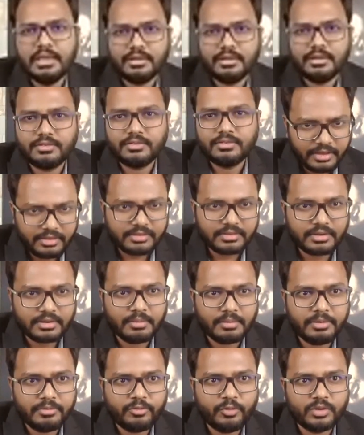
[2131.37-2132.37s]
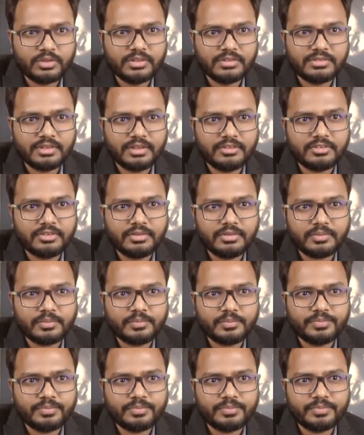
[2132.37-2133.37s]
just before this session,
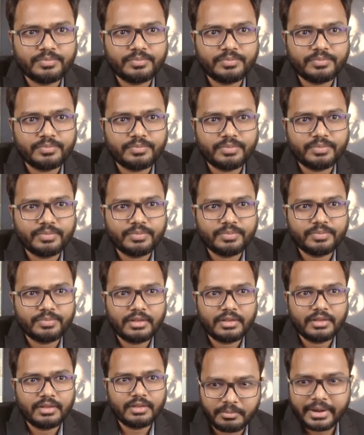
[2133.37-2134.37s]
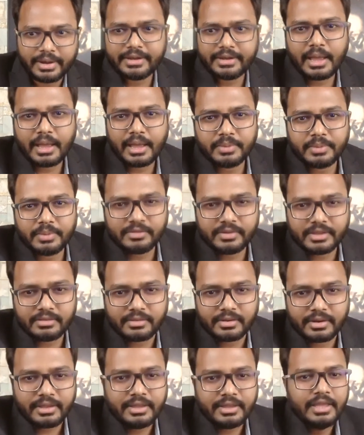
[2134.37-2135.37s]
during the break time
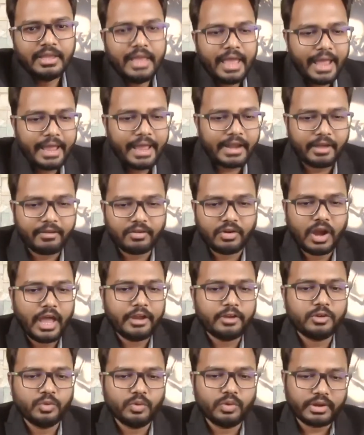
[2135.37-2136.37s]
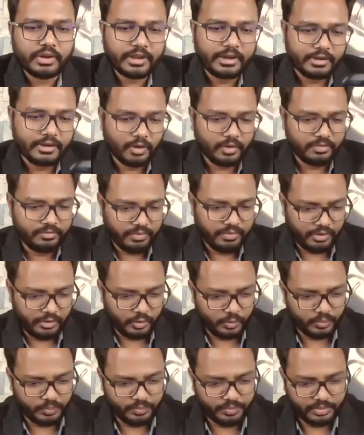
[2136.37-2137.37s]
previously, and I would like to read it out for you.
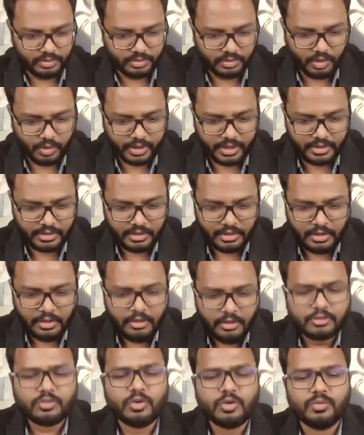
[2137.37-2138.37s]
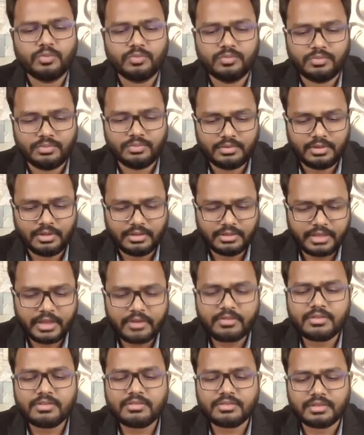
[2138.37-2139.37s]
Okay, so
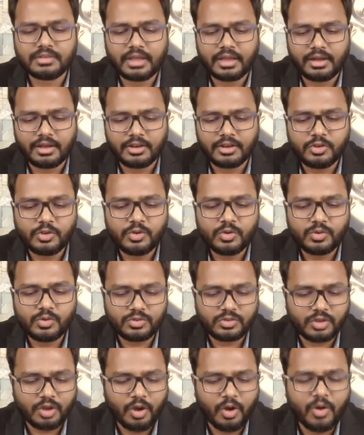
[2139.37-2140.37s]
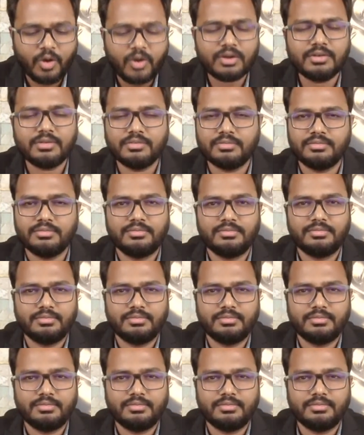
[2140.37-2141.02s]
there was news on